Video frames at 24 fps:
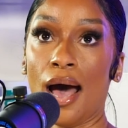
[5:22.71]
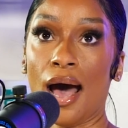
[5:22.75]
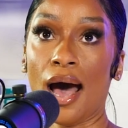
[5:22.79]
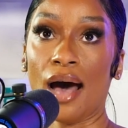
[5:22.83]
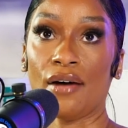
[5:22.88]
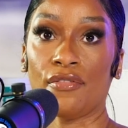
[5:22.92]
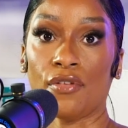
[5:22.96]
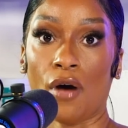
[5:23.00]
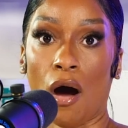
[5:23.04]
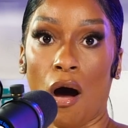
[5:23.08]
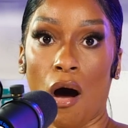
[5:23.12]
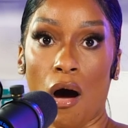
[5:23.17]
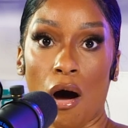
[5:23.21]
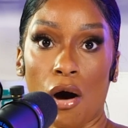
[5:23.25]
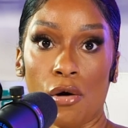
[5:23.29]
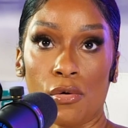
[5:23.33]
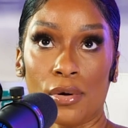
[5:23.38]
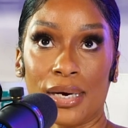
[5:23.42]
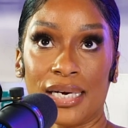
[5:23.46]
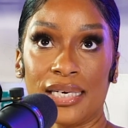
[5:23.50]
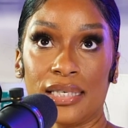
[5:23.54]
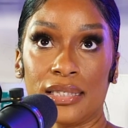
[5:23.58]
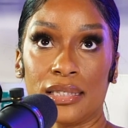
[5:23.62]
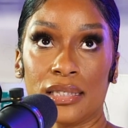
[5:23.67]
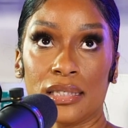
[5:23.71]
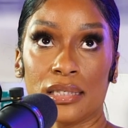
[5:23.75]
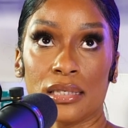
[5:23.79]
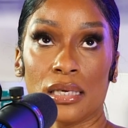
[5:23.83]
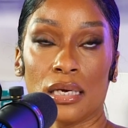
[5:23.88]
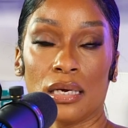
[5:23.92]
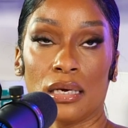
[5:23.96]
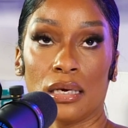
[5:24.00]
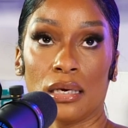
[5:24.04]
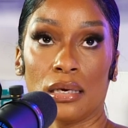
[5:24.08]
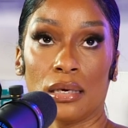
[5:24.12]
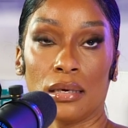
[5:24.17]
I've always
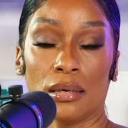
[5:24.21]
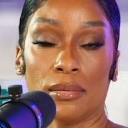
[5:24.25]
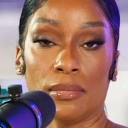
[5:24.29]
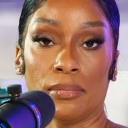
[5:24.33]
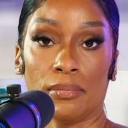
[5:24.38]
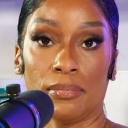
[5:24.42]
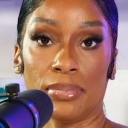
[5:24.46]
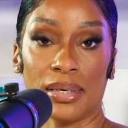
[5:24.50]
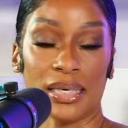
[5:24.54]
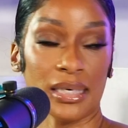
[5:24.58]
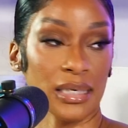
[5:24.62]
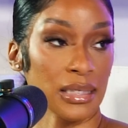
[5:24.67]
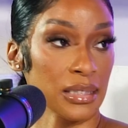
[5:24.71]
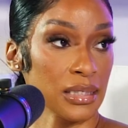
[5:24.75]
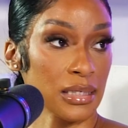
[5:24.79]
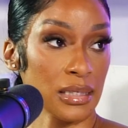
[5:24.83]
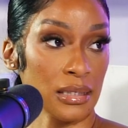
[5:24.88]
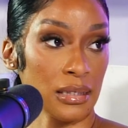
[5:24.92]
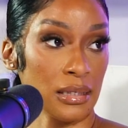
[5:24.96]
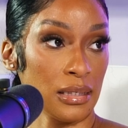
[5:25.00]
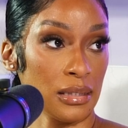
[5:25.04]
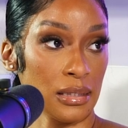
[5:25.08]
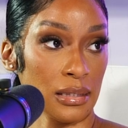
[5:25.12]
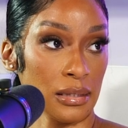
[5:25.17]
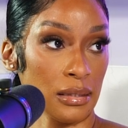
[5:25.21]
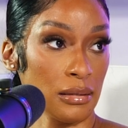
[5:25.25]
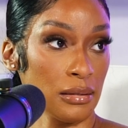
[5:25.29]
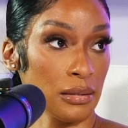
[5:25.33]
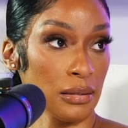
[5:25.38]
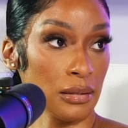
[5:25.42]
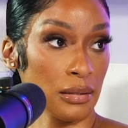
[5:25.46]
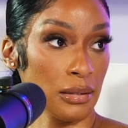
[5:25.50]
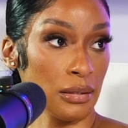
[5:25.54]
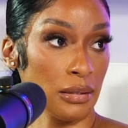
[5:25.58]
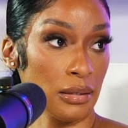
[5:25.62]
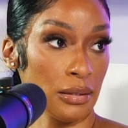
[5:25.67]
been into this
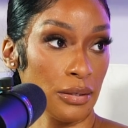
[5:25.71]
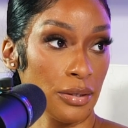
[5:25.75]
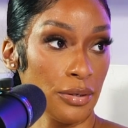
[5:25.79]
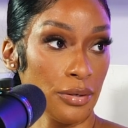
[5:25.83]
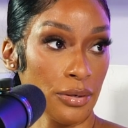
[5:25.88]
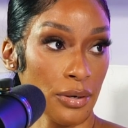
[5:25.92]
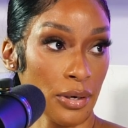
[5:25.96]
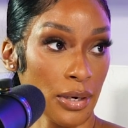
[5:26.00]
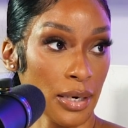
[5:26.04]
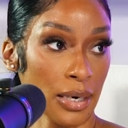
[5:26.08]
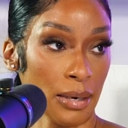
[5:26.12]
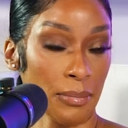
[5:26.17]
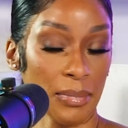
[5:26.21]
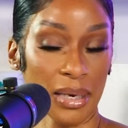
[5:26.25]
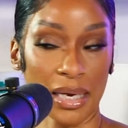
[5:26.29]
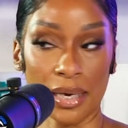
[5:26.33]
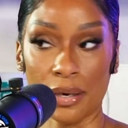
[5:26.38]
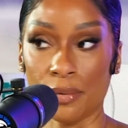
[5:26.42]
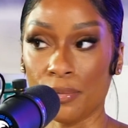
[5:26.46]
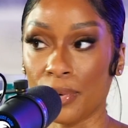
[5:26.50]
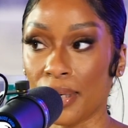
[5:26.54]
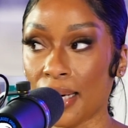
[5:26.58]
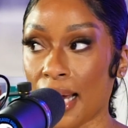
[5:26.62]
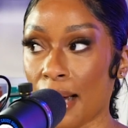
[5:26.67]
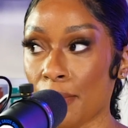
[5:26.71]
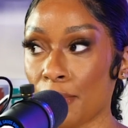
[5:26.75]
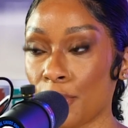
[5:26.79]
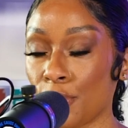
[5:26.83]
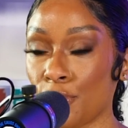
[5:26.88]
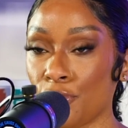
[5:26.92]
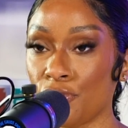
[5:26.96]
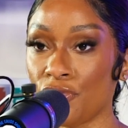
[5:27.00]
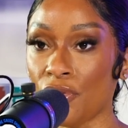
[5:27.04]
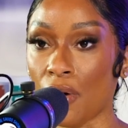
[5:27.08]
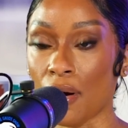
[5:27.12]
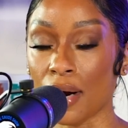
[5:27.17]
look. You know what I mean? When I
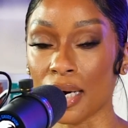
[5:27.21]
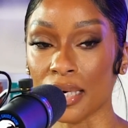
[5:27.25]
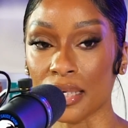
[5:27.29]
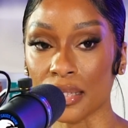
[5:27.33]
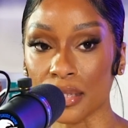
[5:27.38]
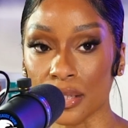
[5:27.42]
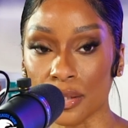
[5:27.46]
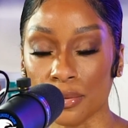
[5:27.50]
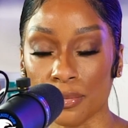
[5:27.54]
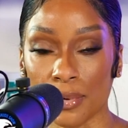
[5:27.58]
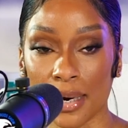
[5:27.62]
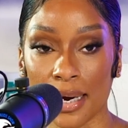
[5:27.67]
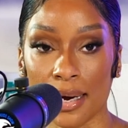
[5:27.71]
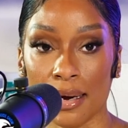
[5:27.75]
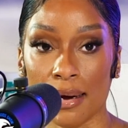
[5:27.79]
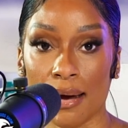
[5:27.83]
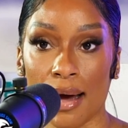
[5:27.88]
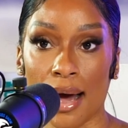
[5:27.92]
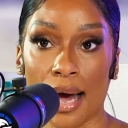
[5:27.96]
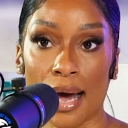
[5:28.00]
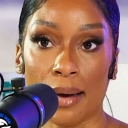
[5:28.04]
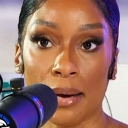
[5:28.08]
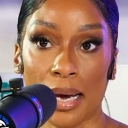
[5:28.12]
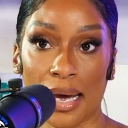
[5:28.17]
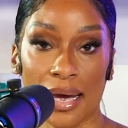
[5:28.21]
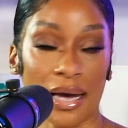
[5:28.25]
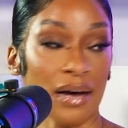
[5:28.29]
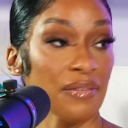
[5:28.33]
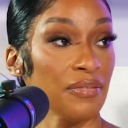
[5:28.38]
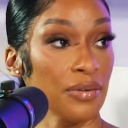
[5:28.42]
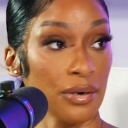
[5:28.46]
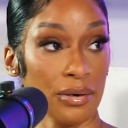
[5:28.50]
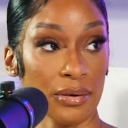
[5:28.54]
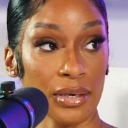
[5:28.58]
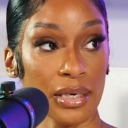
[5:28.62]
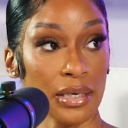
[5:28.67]
move artists around, I
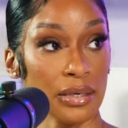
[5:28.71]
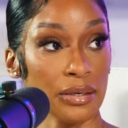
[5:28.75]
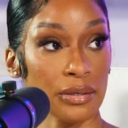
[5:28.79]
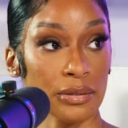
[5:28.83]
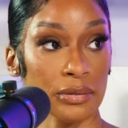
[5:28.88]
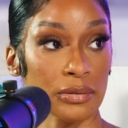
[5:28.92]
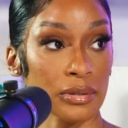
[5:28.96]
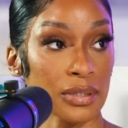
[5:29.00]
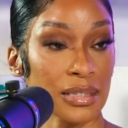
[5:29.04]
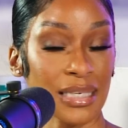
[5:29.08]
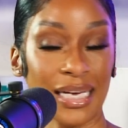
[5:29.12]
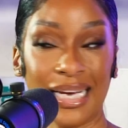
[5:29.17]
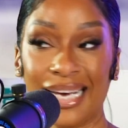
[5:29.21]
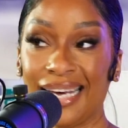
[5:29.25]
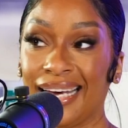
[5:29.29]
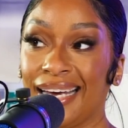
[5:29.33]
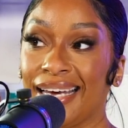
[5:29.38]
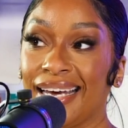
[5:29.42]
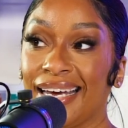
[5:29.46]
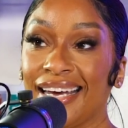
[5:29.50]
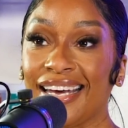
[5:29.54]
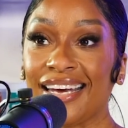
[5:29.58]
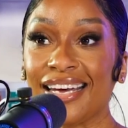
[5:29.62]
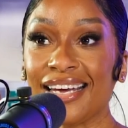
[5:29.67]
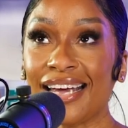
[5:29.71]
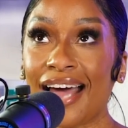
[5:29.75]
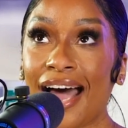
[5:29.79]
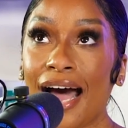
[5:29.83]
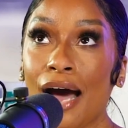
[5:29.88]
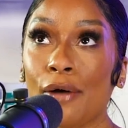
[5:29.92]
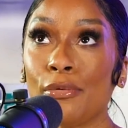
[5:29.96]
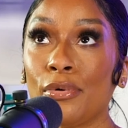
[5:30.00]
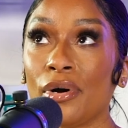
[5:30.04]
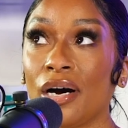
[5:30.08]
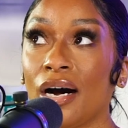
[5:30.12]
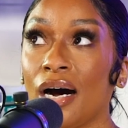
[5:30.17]
have on heels. I
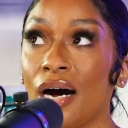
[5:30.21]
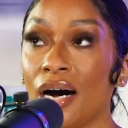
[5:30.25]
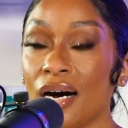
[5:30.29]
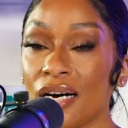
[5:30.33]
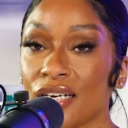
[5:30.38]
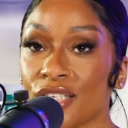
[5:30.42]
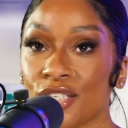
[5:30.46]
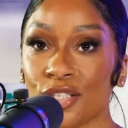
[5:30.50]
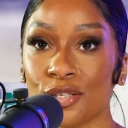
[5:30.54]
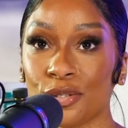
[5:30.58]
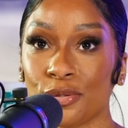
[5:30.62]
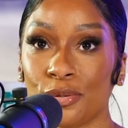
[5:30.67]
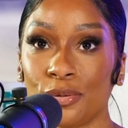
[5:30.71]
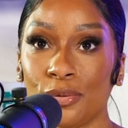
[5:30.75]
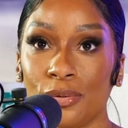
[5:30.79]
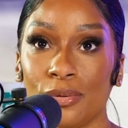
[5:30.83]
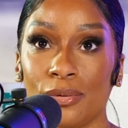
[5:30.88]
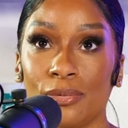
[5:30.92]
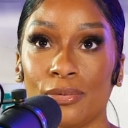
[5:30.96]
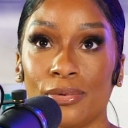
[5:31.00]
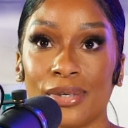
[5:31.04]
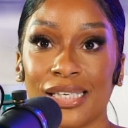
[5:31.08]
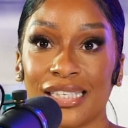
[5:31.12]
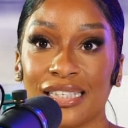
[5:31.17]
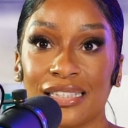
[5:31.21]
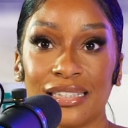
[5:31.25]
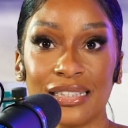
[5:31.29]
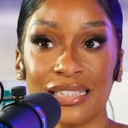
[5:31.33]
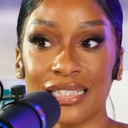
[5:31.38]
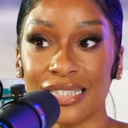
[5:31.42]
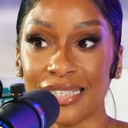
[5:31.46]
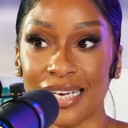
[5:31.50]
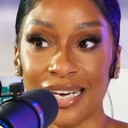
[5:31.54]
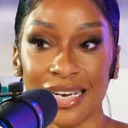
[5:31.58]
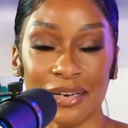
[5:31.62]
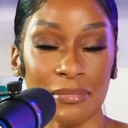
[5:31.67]
will hustle one of the
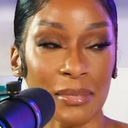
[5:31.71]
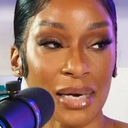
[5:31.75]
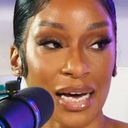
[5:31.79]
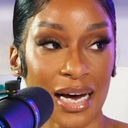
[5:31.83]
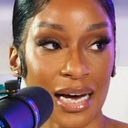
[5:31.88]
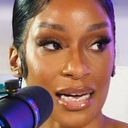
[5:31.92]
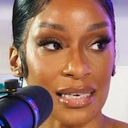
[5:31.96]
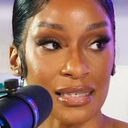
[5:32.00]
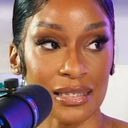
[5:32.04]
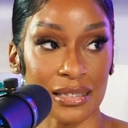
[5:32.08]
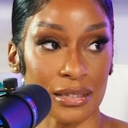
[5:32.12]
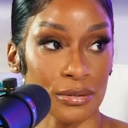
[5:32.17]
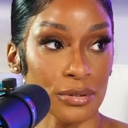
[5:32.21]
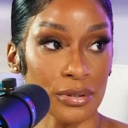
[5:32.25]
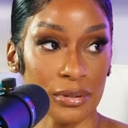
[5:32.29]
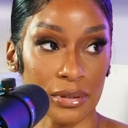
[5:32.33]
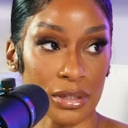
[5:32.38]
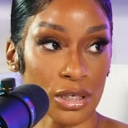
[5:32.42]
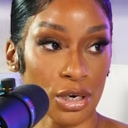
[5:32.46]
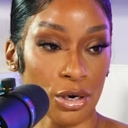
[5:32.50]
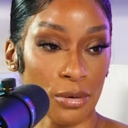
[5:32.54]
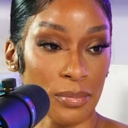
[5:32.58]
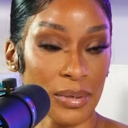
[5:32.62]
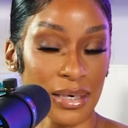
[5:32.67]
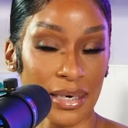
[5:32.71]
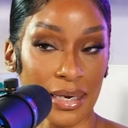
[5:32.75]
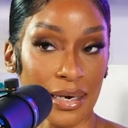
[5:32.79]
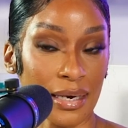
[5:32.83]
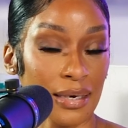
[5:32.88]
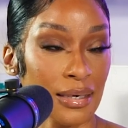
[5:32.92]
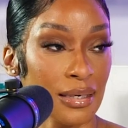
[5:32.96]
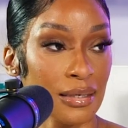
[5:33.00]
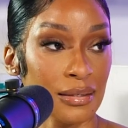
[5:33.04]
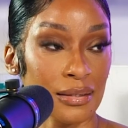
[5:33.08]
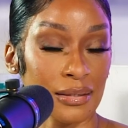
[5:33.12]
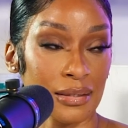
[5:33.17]
same guys who told me that
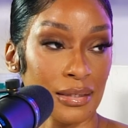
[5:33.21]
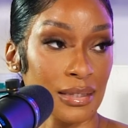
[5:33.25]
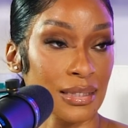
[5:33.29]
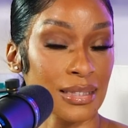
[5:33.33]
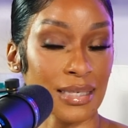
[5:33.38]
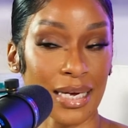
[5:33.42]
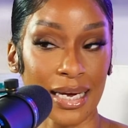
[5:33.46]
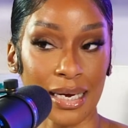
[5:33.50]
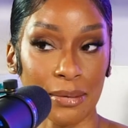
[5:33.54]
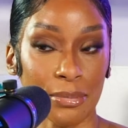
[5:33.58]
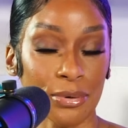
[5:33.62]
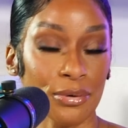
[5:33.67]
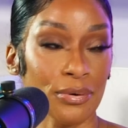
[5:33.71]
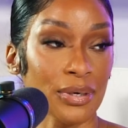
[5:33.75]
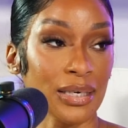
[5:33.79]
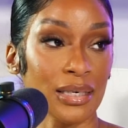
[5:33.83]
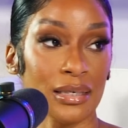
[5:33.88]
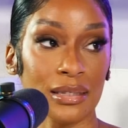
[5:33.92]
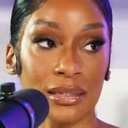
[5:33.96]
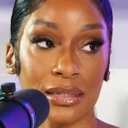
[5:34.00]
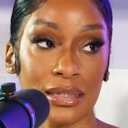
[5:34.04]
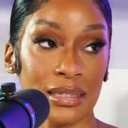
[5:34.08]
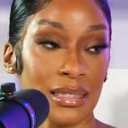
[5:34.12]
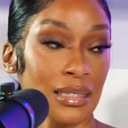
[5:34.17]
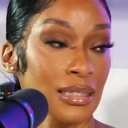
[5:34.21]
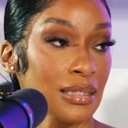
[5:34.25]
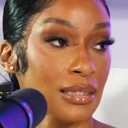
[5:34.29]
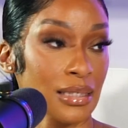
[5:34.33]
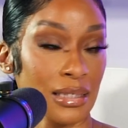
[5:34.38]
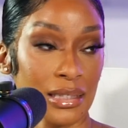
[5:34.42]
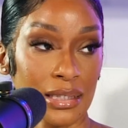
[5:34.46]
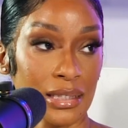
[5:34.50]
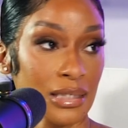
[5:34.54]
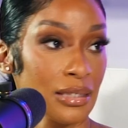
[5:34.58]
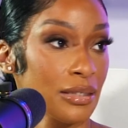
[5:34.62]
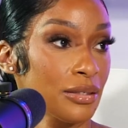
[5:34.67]
under the table in a
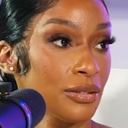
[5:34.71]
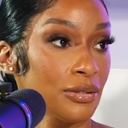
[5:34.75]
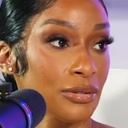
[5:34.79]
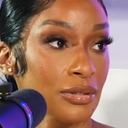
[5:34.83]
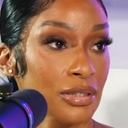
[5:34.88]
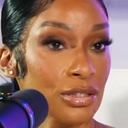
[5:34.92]
6-inch heel.